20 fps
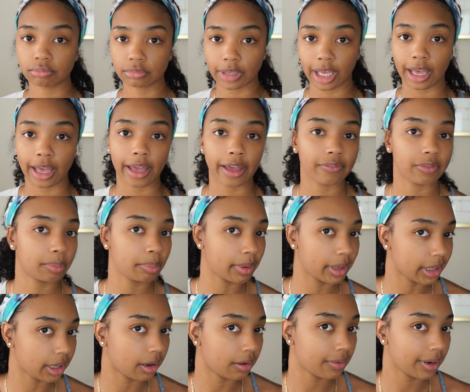I have a
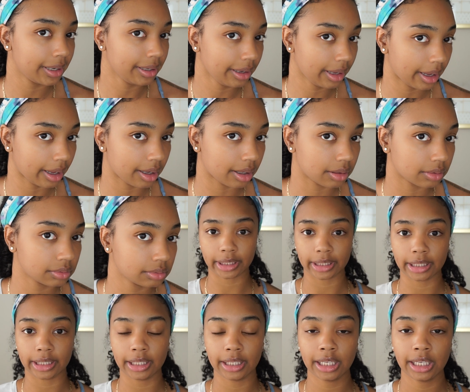breakout right now,
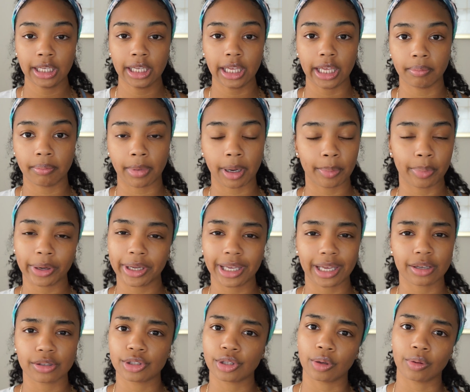but my
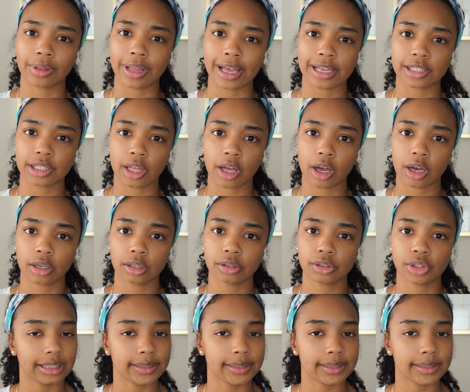breakouts don't last long.